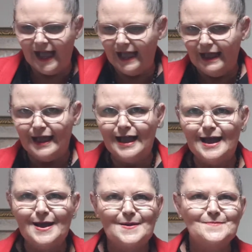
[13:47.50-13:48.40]

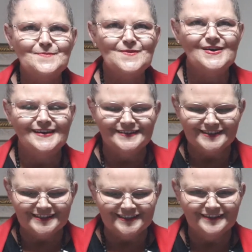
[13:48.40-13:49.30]
What
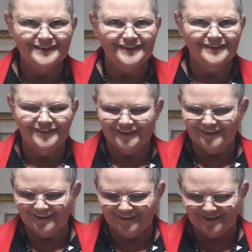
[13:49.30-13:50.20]
else did I want
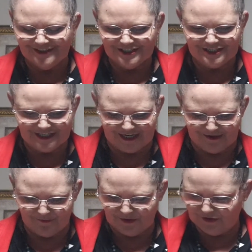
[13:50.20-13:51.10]
to share
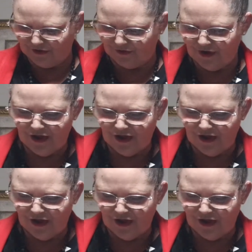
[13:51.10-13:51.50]
with you?